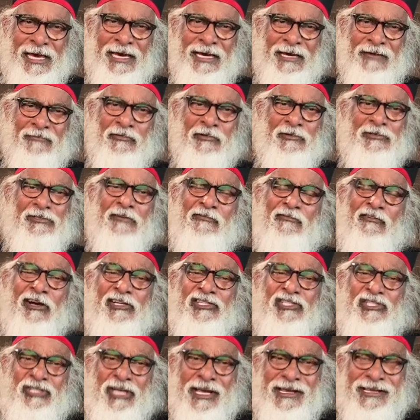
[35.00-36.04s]
From the
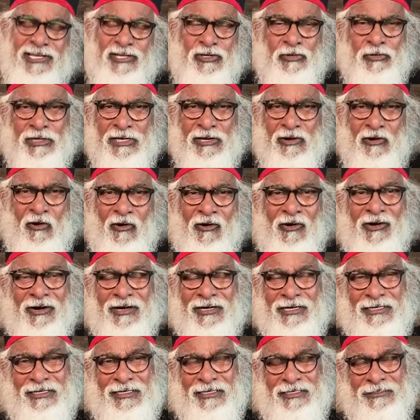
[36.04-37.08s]
first century
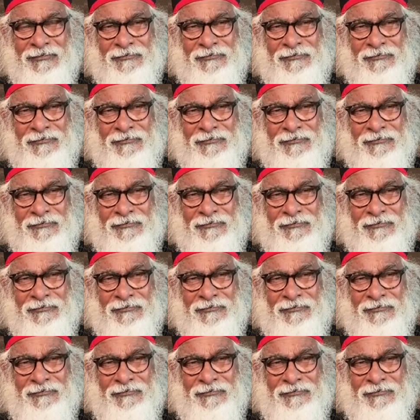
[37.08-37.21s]
on,